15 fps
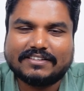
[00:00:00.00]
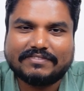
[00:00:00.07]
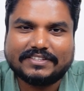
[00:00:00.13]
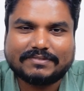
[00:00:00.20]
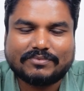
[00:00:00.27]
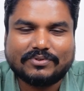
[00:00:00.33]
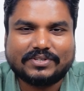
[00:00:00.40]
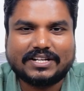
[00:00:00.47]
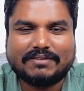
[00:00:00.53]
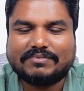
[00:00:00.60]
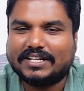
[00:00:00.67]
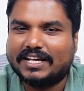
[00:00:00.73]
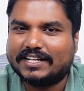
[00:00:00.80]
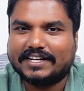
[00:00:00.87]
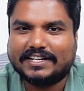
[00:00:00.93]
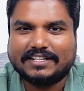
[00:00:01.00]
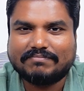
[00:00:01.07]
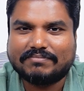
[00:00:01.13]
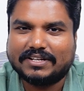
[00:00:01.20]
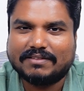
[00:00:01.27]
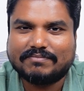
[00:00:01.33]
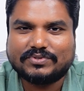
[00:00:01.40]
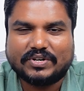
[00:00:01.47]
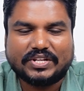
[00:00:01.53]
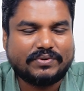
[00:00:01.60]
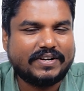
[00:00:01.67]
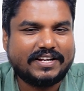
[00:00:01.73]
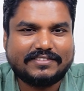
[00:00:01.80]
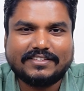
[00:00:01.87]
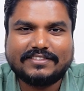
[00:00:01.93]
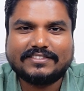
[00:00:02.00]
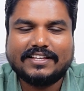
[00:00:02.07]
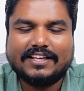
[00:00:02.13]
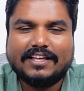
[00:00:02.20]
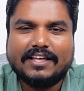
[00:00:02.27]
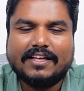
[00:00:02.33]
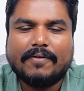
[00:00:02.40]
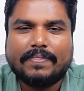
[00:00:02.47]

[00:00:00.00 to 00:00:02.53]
affairs program targeting Prelims 2026.